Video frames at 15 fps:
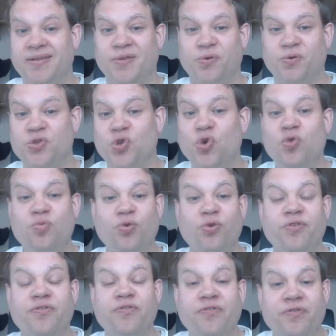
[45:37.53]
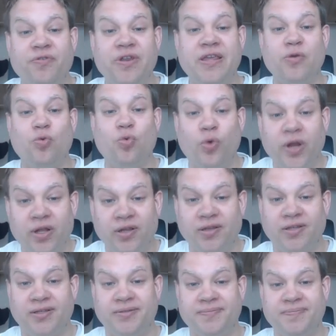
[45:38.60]
there is no more free
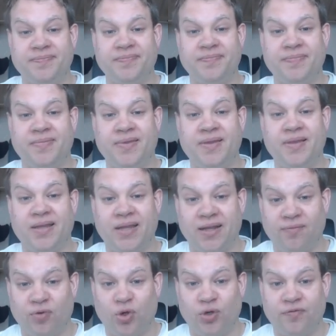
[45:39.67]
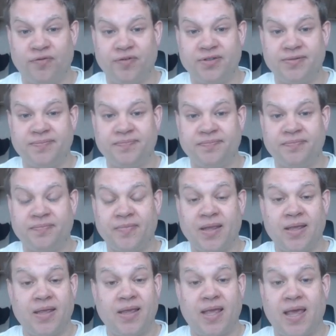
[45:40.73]
will involved.
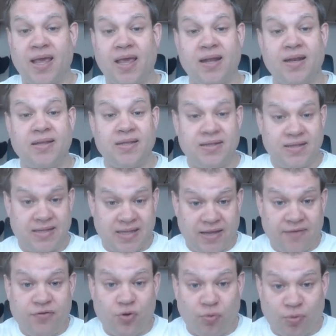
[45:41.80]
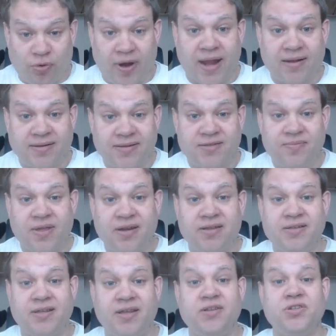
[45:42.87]
And if you practice
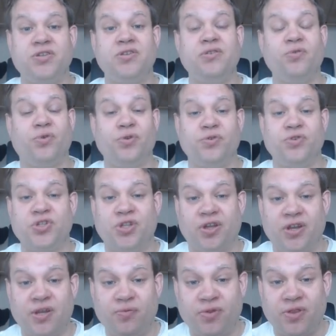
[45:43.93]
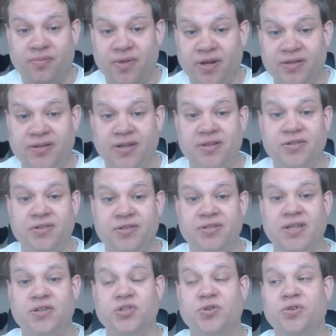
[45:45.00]
meditation or you study with a meditation
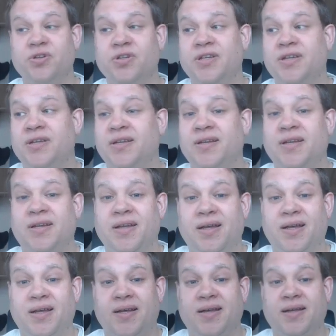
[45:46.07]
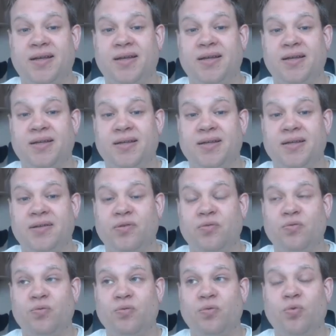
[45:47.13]
teacher,
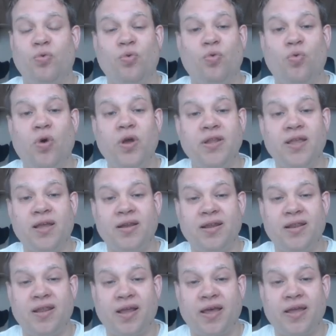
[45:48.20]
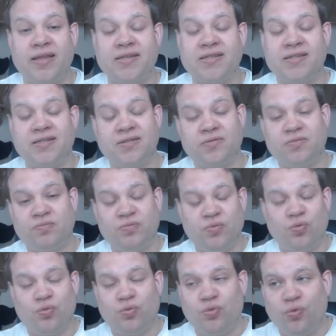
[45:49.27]
one kind of nice
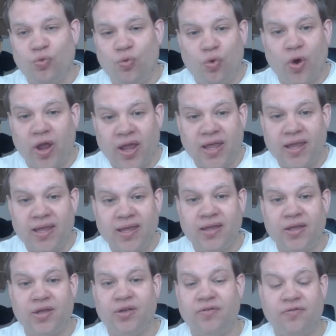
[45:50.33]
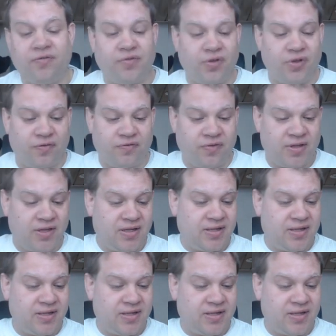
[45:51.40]
way of